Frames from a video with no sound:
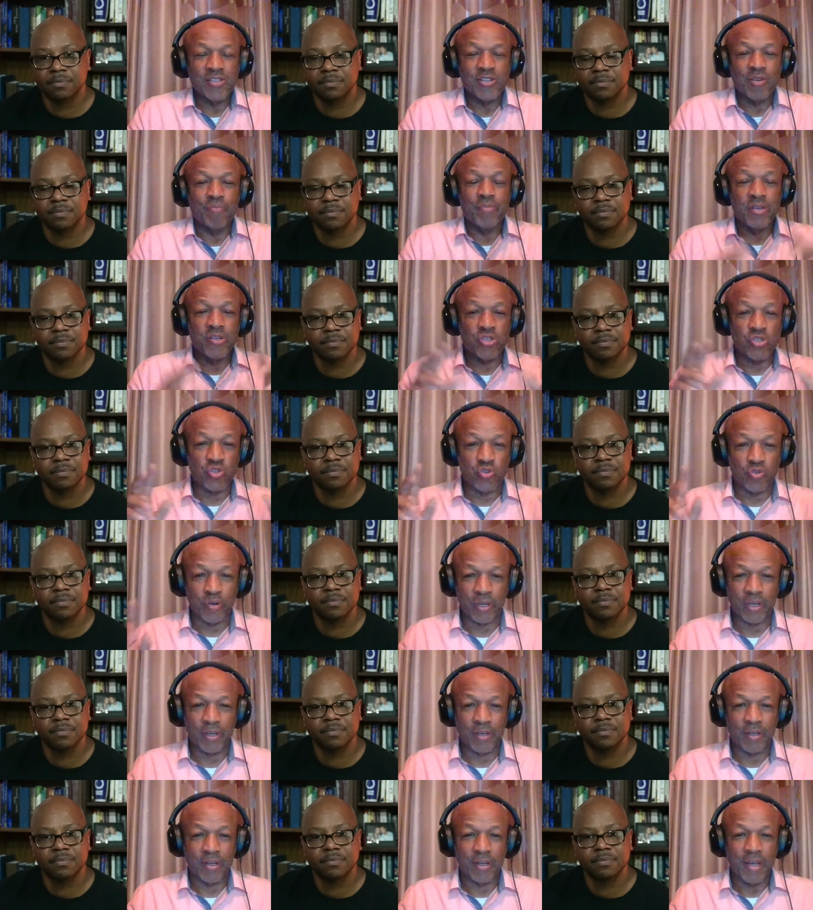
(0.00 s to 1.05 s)
Speaker 1: is a
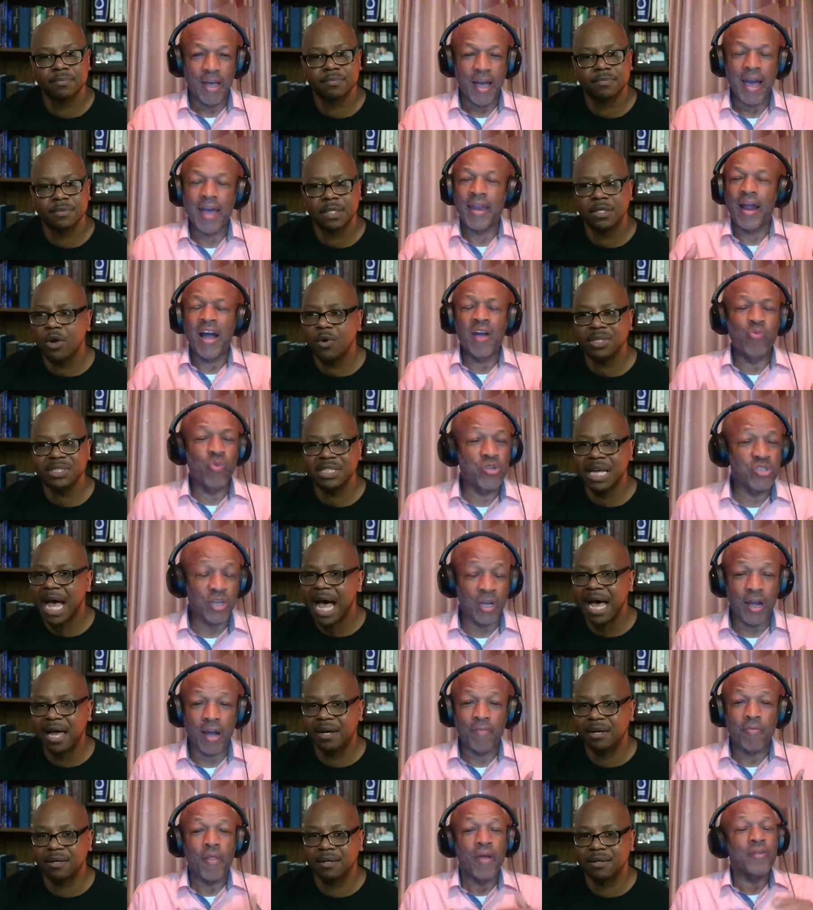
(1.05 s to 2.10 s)
mystery. No, and not. I
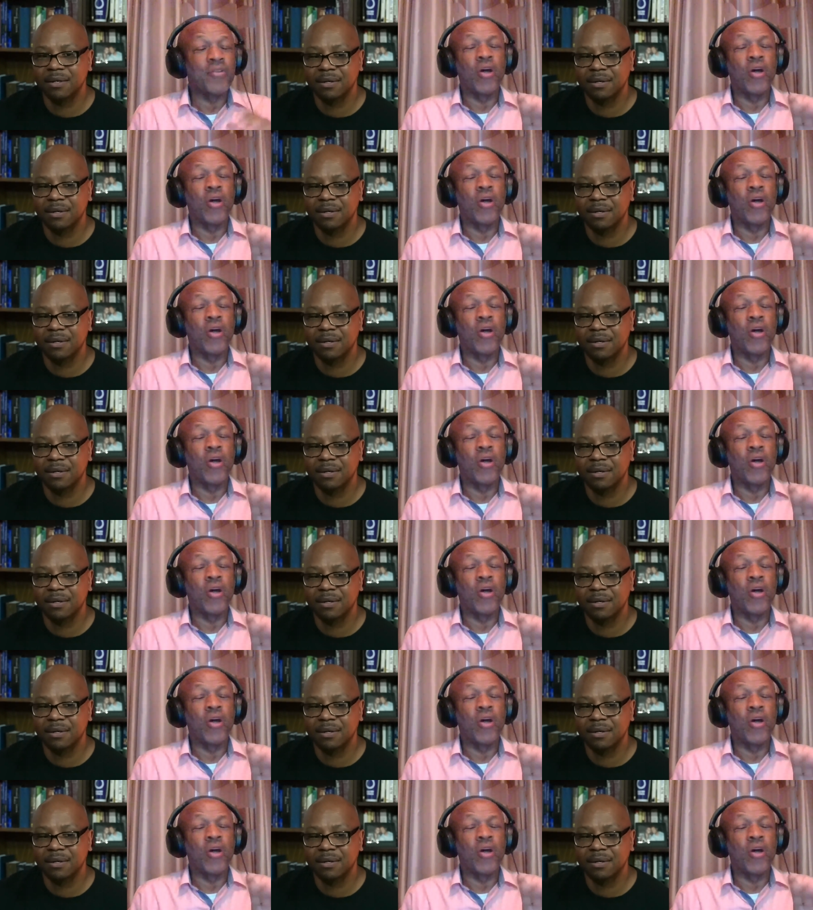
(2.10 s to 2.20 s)
wish.